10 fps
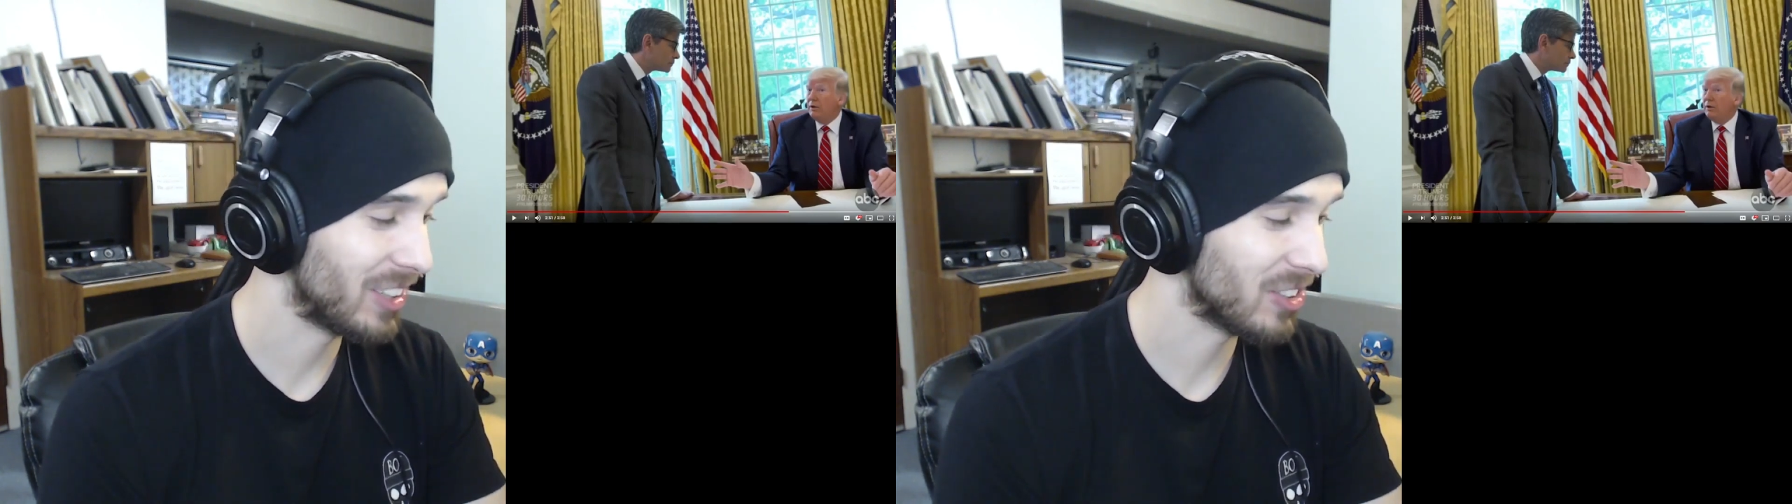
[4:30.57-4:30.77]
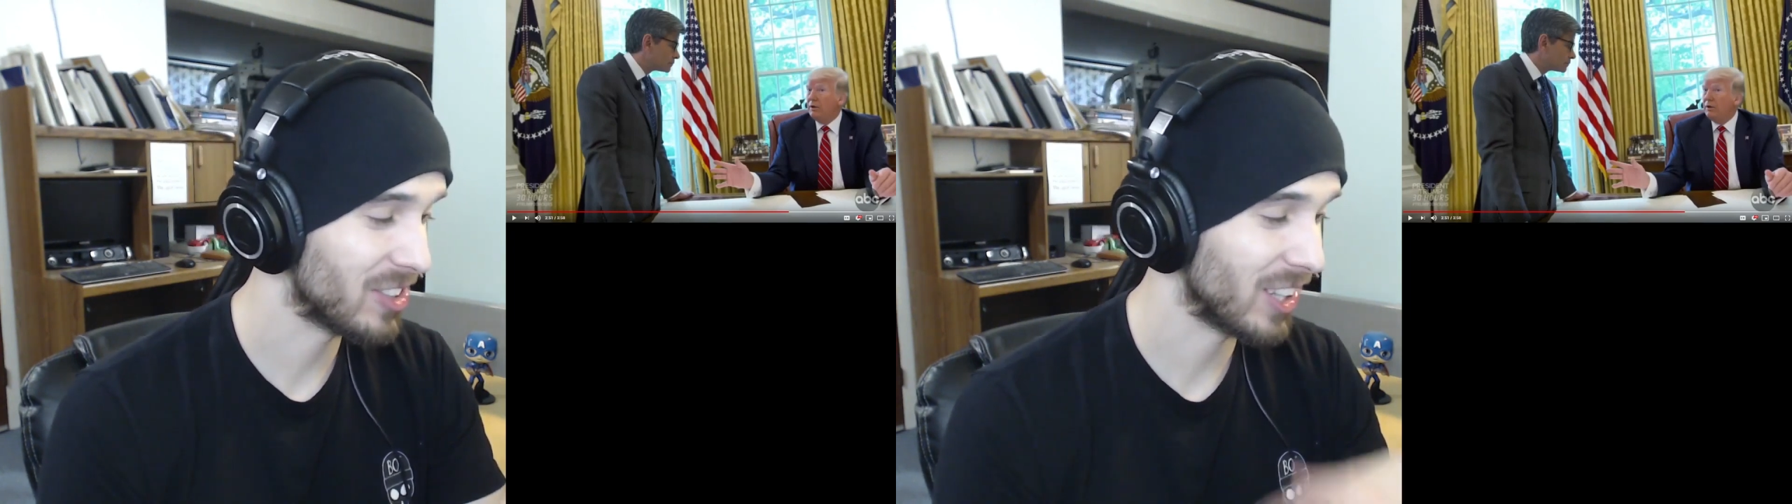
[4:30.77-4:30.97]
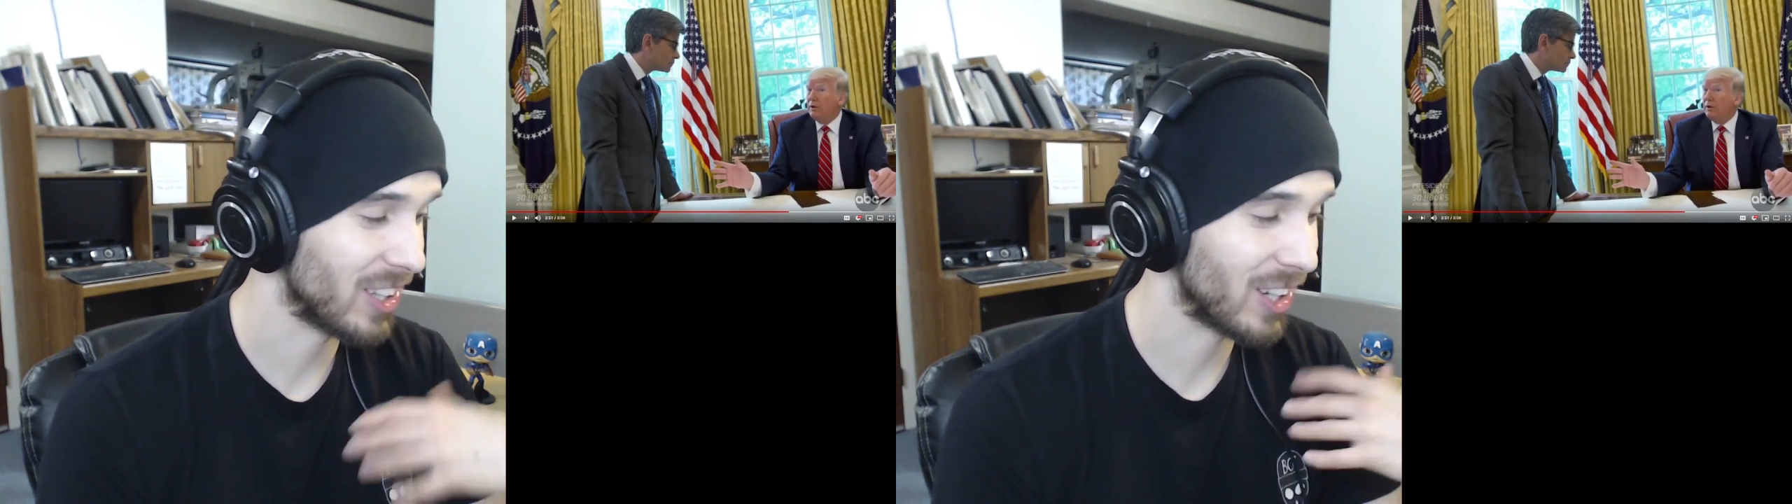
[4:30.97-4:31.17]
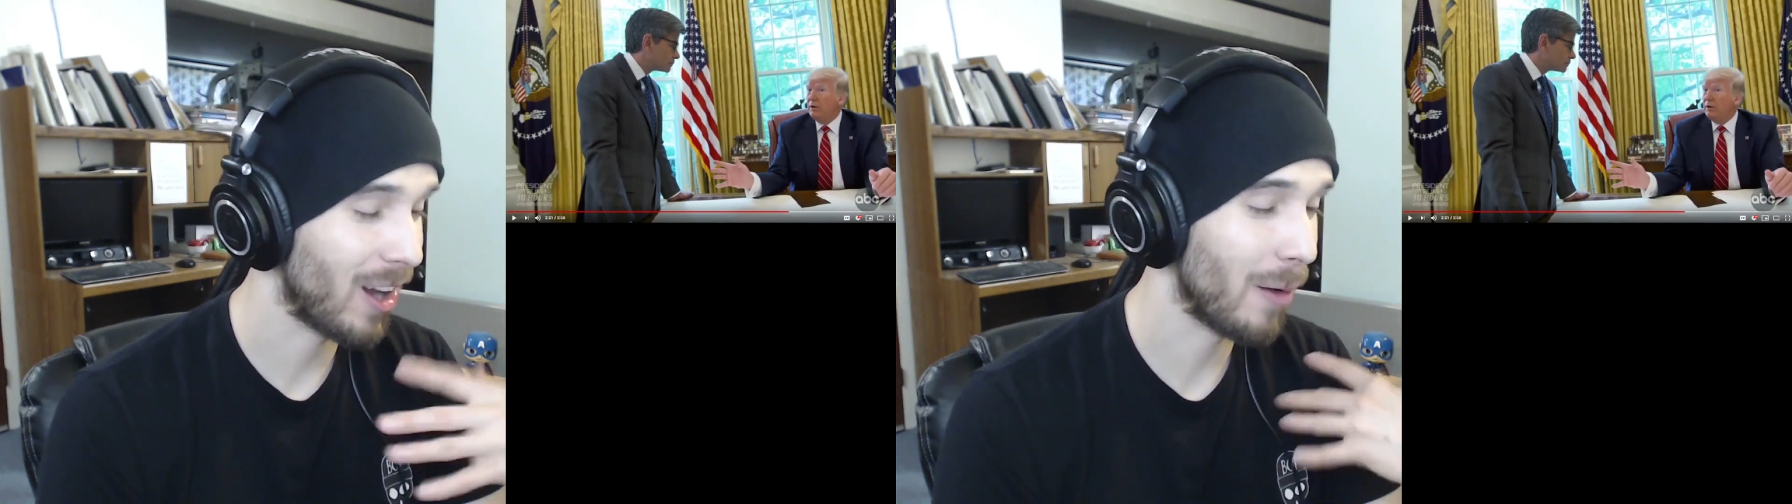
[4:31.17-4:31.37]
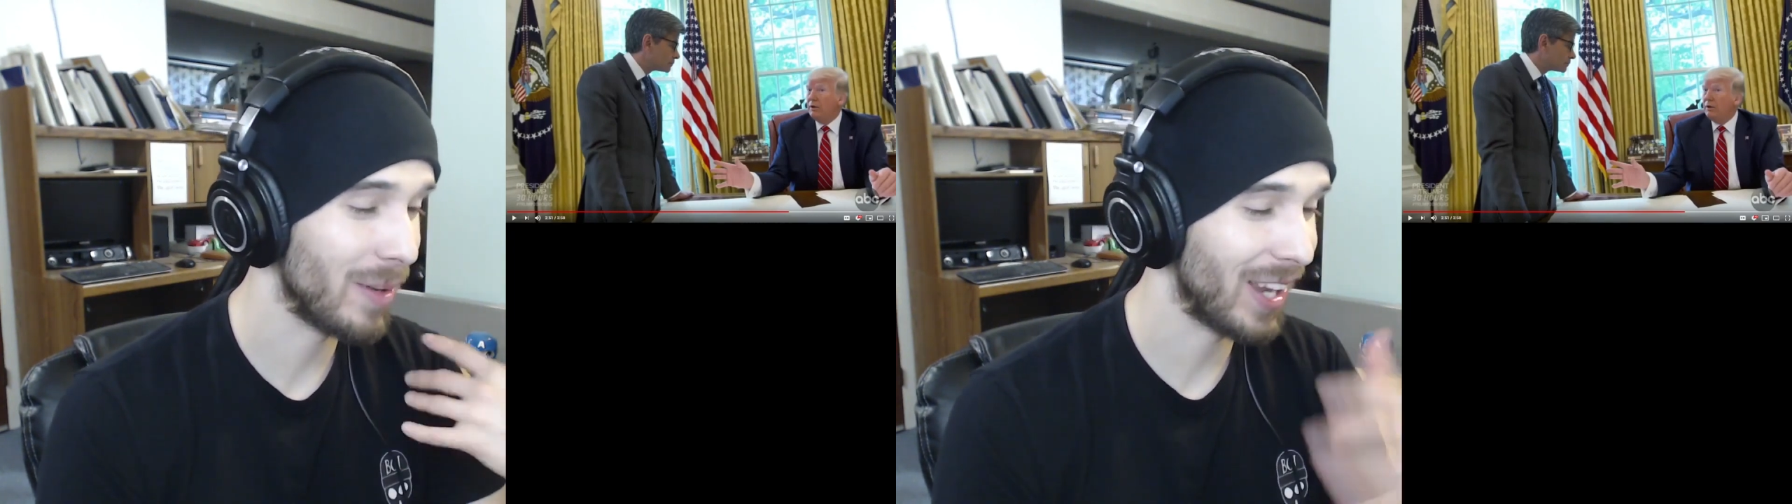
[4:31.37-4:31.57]
like just the, the
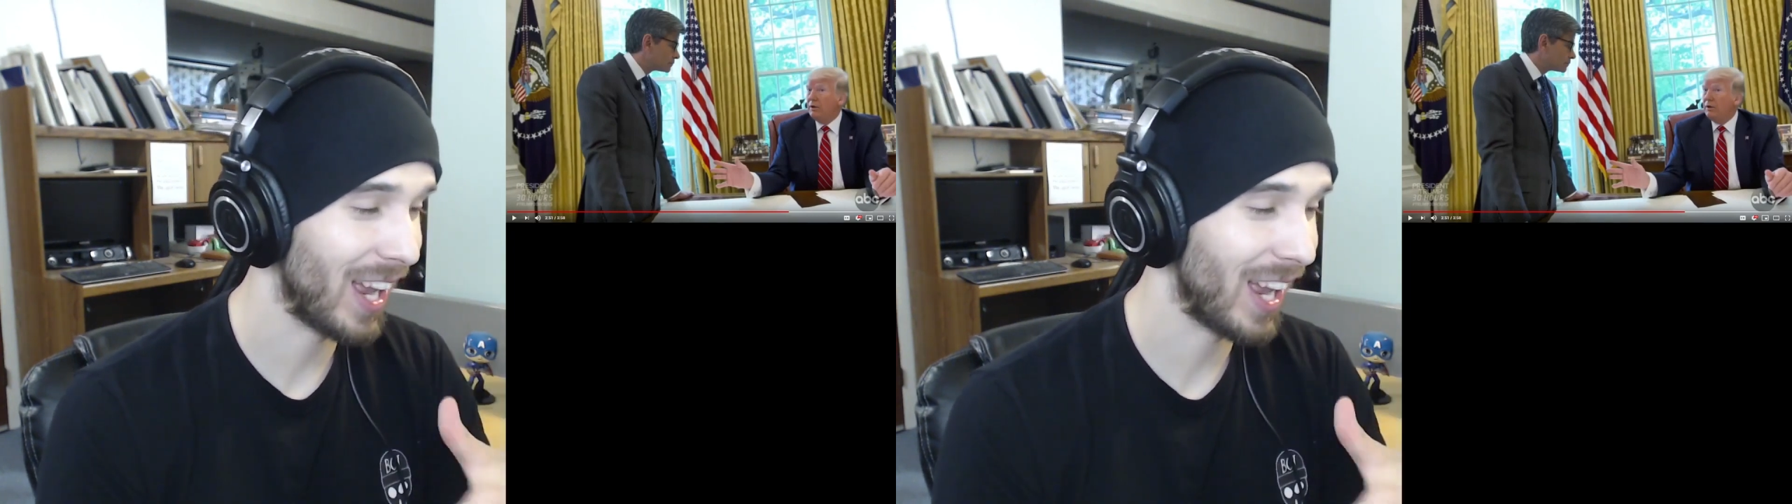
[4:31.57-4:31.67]
comedy